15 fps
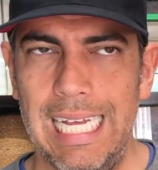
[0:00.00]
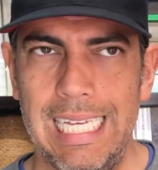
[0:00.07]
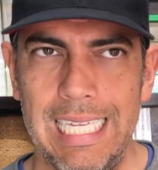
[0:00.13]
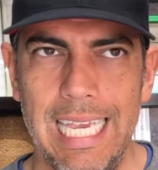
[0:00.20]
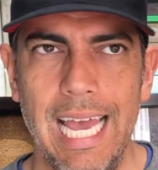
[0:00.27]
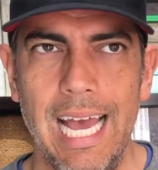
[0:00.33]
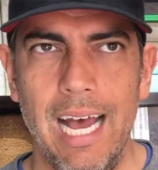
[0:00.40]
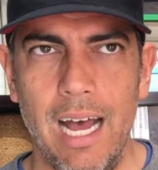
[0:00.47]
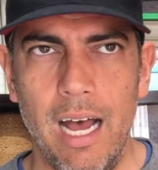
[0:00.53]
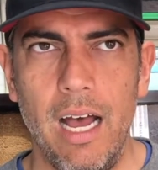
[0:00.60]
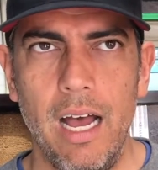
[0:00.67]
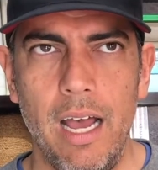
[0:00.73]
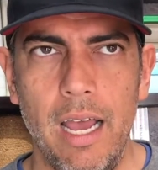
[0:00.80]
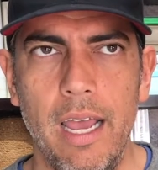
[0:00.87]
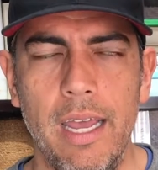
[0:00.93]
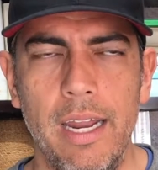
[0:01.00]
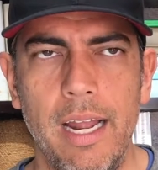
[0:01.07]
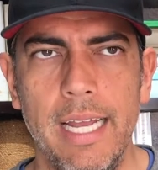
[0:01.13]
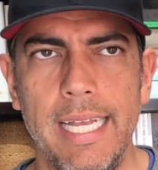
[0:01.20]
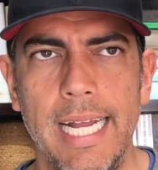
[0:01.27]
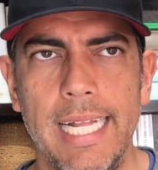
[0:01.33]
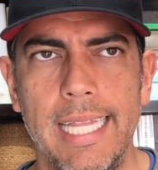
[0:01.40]
Yeah, and I
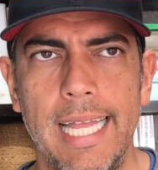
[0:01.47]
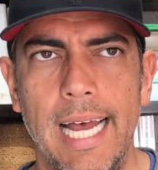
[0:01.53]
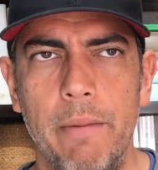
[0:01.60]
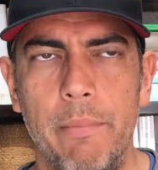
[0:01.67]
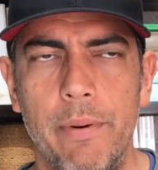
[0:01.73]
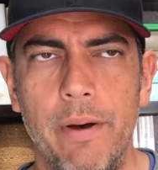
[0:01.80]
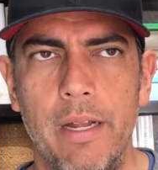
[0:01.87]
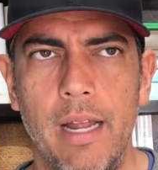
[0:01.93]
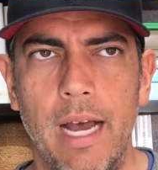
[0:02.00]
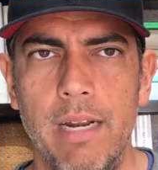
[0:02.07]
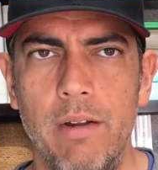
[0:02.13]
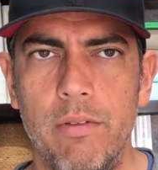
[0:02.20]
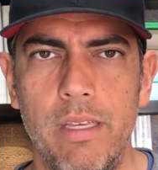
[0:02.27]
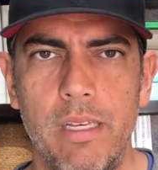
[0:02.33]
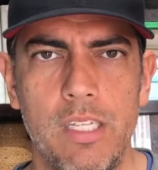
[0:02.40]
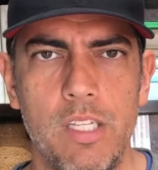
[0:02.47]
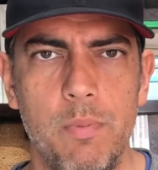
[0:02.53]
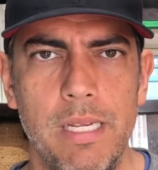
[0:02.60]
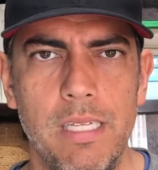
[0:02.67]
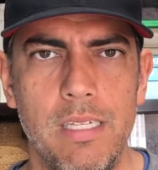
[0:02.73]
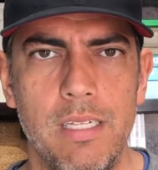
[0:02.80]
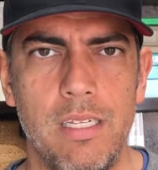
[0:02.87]
get that, but I don't think a
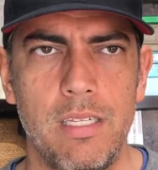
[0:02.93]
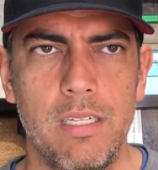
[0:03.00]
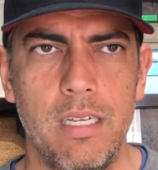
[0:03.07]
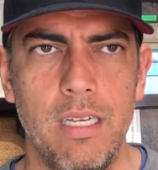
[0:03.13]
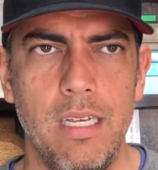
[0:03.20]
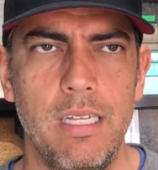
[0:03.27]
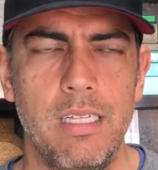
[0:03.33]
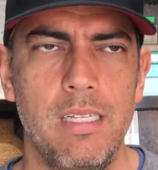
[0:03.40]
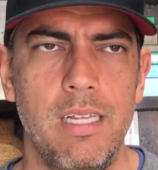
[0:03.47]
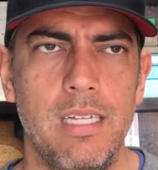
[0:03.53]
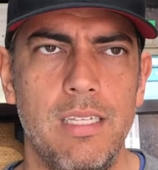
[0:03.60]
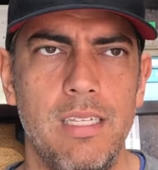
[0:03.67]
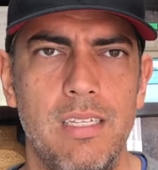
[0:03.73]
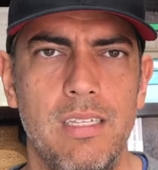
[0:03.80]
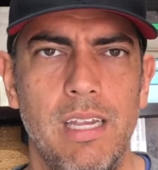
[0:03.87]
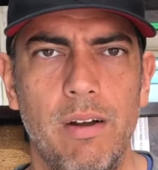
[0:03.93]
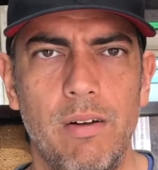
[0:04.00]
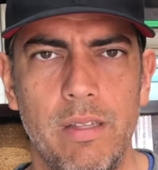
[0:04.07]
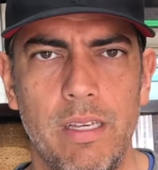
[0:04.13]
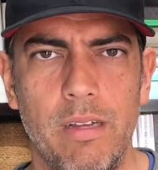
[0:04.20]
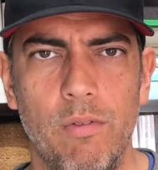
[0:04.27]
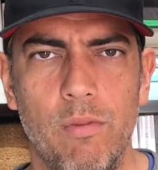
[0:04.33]
species is
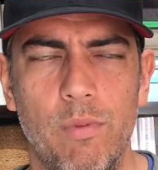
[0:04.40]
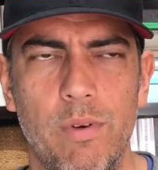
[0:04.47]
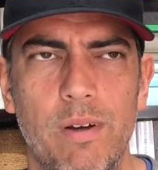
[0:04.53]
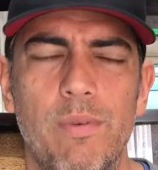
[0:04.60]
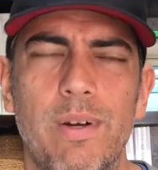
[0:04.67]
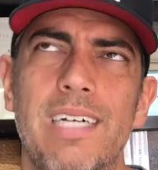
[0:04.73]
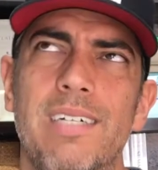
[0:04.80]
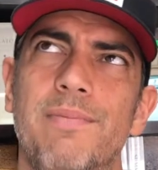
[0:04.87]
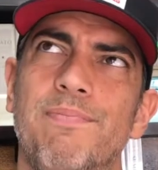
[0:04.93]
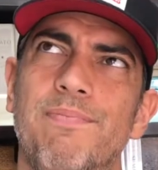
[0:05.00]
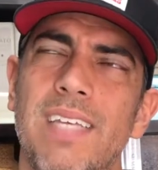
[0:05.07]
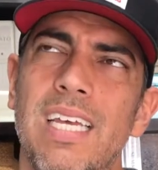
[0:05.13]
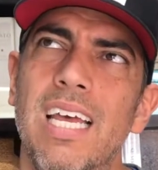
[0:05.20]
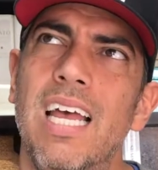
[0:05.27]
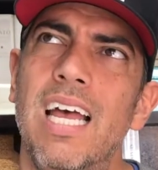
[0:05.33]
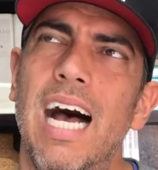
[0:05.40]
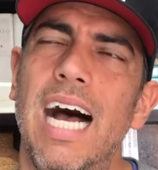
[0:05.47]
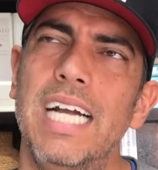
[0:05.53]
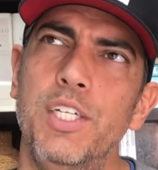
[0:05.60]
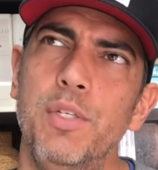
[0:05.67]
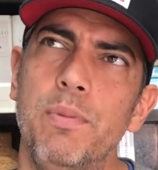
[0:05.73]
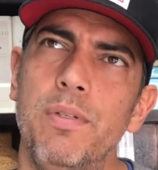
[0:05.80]
necessarily well. I
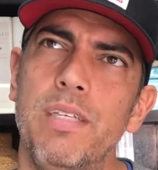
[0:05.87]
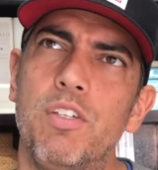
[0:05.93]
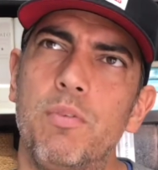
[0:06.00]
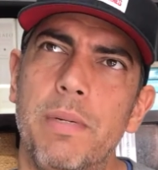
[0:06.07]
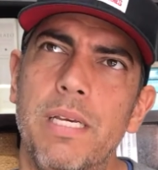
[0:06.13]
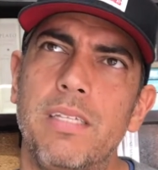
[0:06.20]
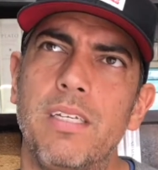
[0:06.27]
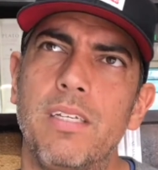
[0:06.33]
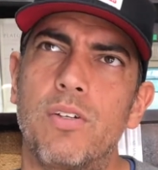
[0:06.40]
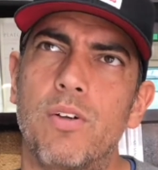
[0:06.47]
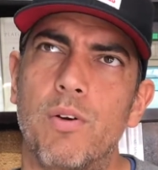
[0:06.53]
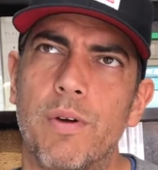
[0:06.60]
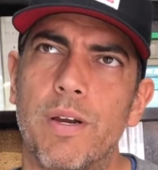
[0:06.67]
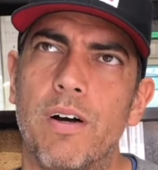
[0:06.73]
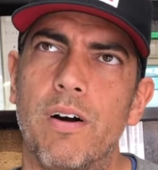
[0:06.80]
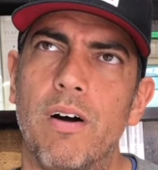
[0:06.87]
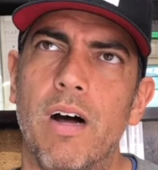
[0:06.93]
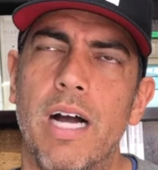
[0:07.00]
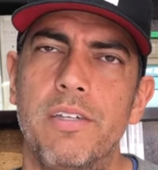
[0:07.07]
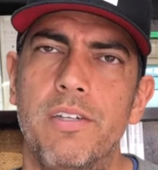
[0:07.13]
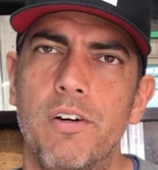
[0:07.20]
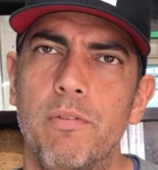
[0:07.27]
do believe species are real.
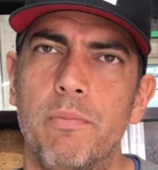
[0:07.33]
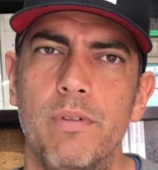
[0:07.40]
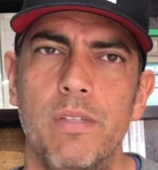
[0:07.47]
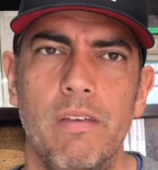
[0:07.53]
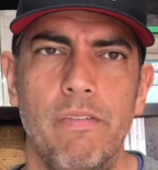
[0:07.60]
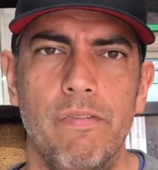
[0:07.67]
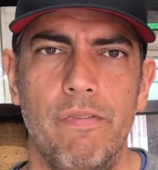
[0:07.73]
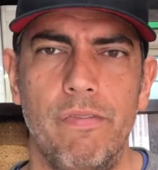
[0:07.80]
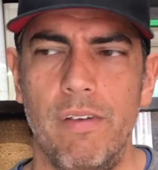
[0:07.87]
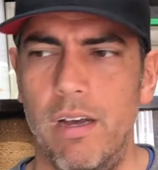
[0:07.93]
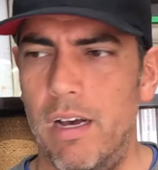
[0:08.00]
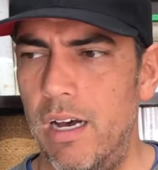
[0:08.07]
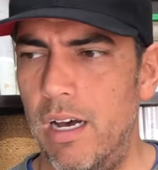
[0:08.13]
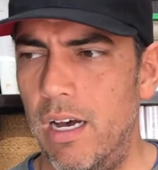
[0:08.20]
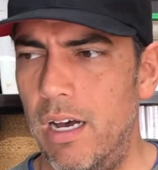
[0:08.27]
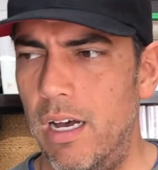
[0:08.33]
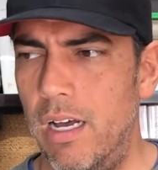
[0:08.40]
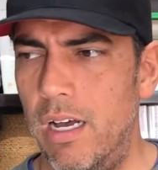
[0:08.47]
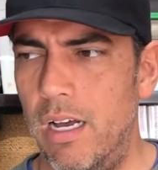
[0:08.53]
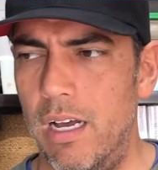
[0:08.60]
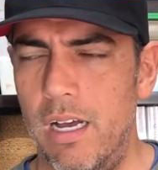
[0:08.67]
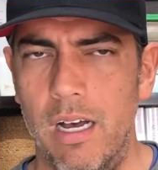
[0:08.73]
I don't believe
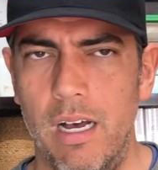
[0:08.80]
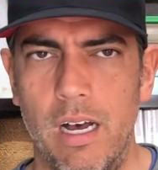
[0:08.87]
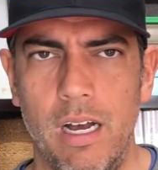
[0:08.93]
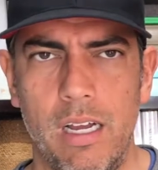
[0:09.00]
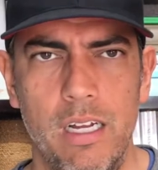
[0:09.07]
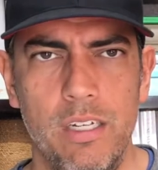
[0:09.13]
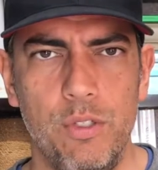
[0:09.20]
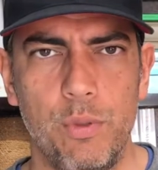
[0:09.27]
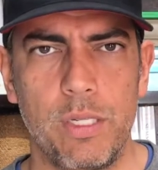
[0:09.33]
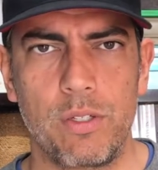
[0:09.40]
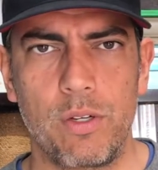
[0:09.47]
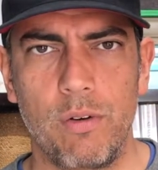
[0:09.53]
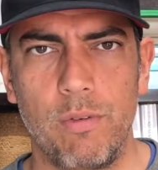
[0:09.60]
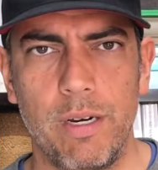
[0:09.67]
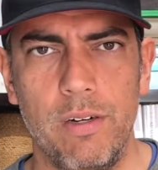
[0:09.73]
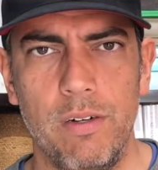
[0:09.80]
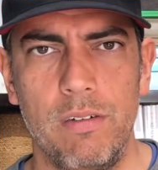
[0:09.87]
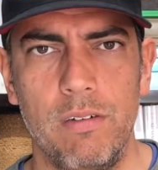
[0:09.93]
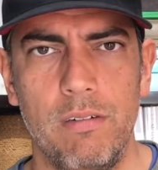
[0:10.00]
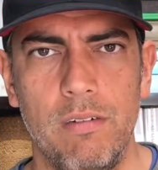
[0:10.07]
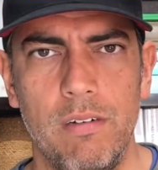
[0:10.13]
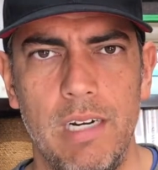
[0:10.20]
countries are real.
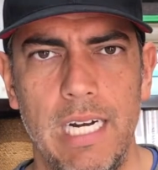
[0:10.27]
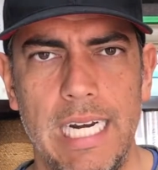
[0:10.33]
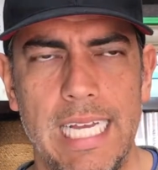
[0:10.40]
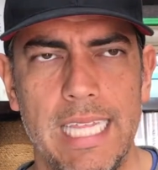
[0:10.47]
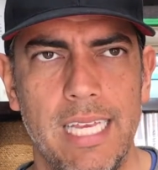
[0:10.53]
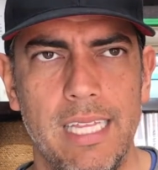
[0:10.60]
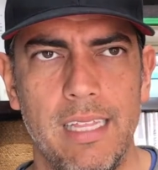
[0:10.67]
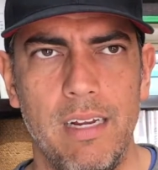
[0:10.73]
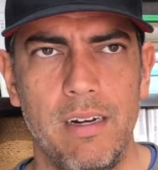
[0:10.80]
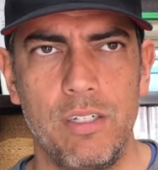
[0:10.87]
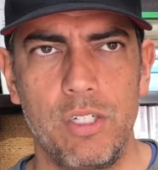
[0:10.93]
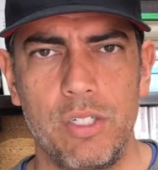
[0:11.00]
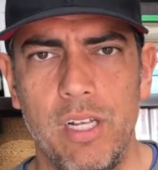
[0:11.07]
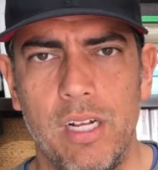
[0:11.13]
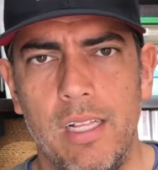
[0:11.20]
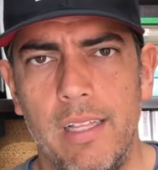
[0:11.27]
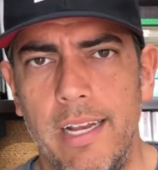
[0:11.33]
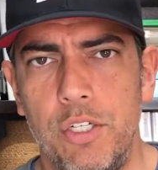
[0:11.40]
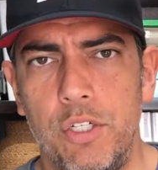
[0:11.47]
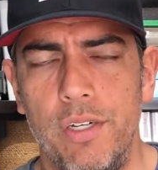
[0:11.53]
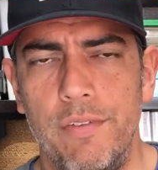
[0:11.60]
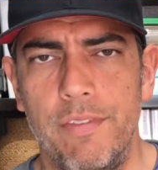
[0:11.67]
Right? I think they're just a
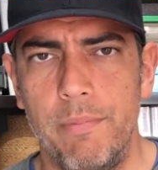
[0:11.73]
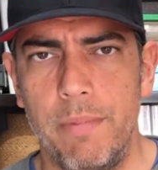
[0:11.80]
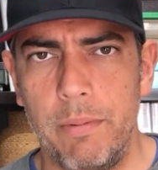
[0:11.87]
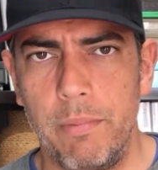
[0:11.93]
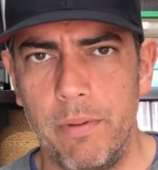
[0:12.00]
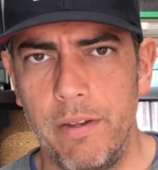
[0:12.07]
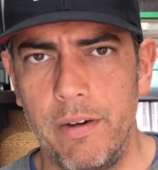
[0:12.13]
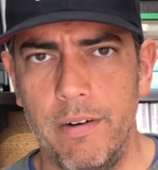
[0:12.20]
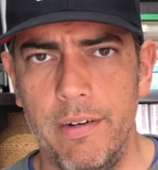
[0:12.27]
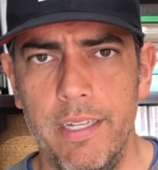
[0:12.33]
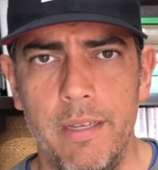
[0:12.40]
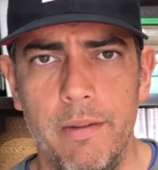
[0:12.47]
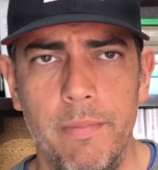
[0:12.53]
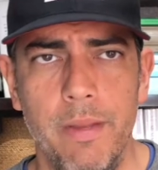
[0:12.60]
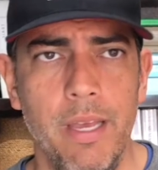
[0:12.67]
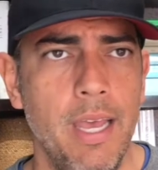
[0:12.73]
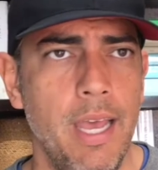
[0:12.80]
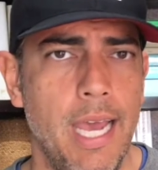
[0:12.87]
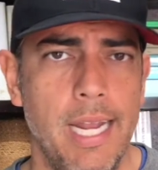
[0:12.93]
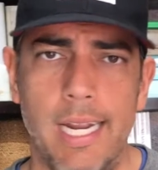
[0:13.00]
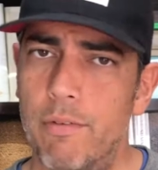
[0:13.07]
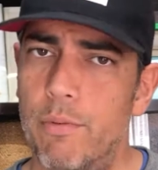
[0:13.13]
collection of the people that are in them.
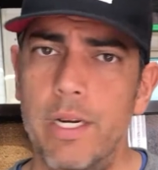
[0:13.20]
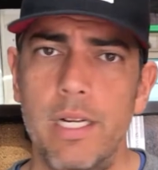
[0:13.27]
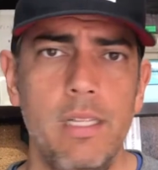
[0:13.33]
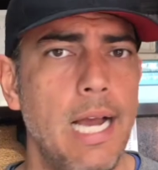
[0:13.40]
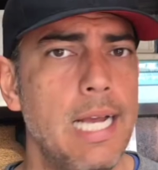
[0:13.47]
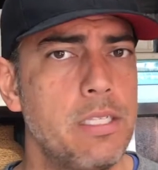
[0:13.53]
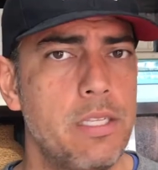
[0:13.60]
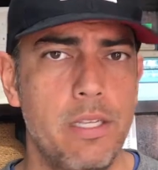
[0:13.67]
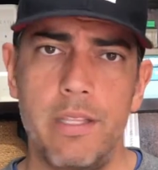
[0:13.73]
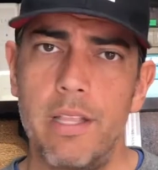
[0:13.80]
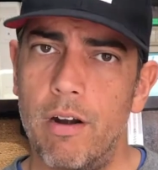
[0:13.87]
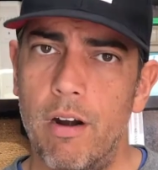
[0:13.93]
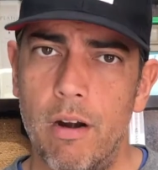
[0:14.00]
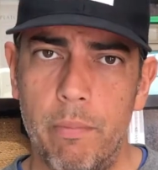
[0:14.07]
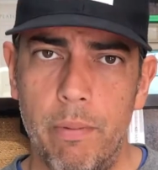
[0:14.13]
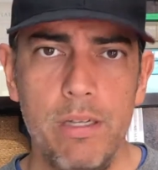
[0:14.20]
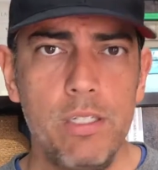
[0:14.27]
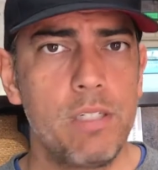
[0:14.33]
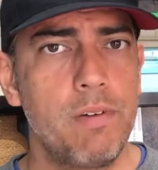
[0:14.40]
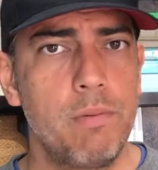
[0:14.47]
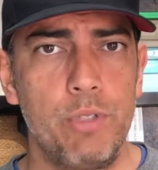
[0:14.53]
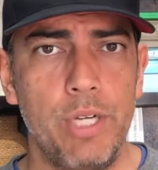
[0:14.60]
And I realize that there are a bunch
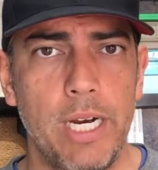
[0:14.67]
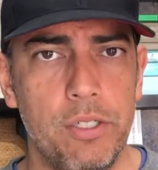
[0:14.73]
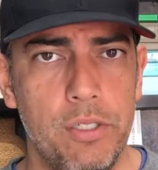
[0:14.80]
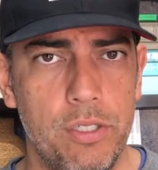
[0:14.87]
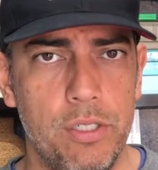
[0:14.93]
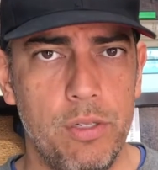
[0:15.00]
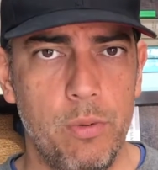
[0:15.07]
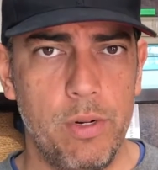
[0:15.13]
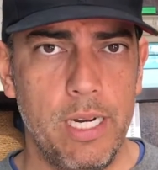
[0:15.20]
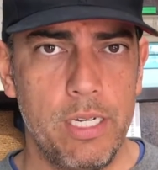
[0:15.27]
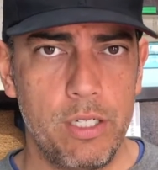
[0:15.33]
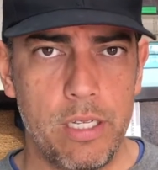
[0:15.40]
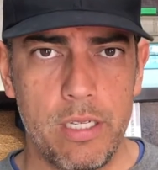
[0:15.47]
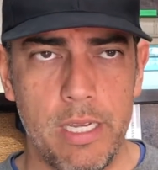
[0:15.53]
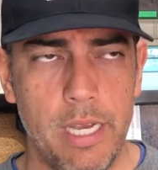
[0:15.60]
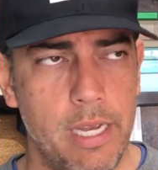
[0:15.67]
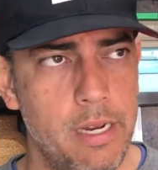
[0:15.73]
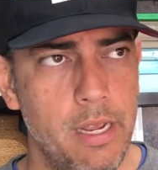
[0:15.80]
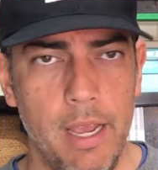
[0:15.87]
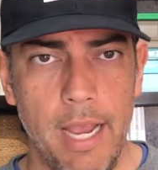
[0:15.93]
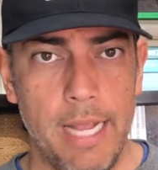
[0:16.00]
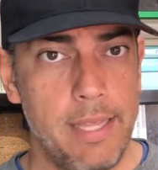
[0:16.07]
of objections to what I just said,
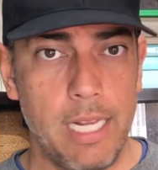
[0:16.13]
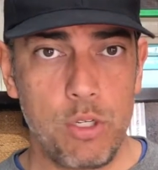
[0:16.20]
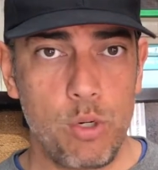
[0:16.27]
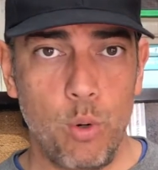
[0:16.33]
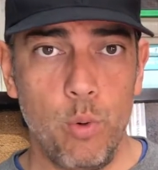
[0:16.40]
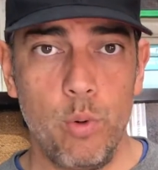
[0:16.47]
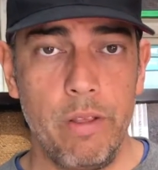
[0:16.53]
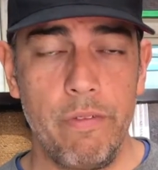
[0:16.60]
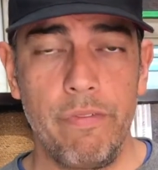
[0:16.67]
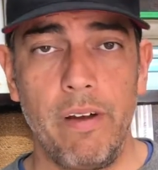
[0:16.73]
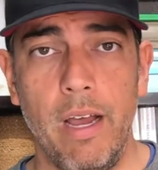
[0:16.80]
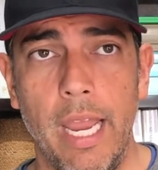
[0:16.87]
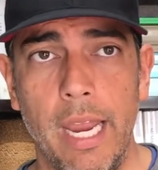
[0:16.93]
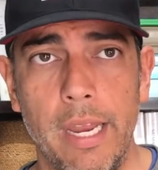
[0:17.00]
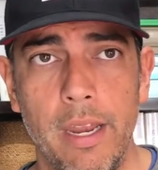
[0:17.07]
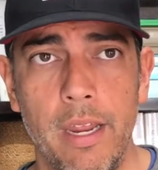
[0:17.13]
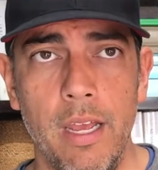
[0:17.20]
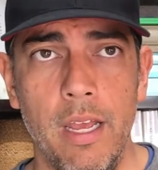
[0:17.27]
and that's totally fine.